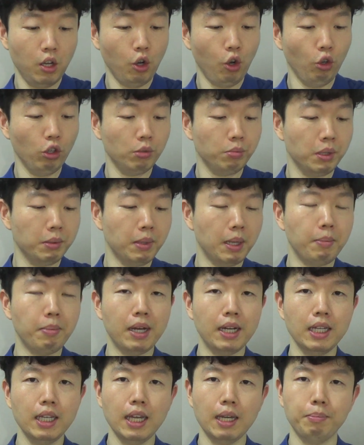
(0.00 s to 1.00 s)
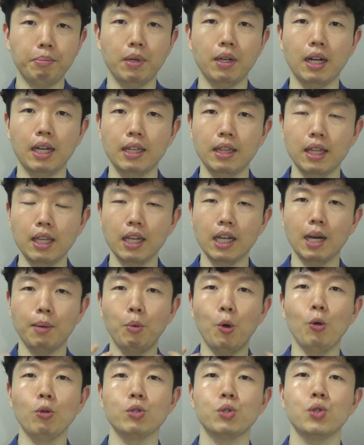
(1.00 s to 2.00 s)
all over my body, but I think
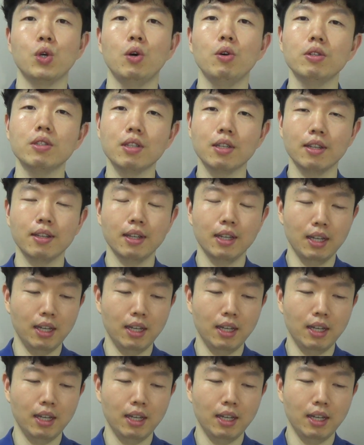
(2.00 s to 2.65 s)
I'm all soaked.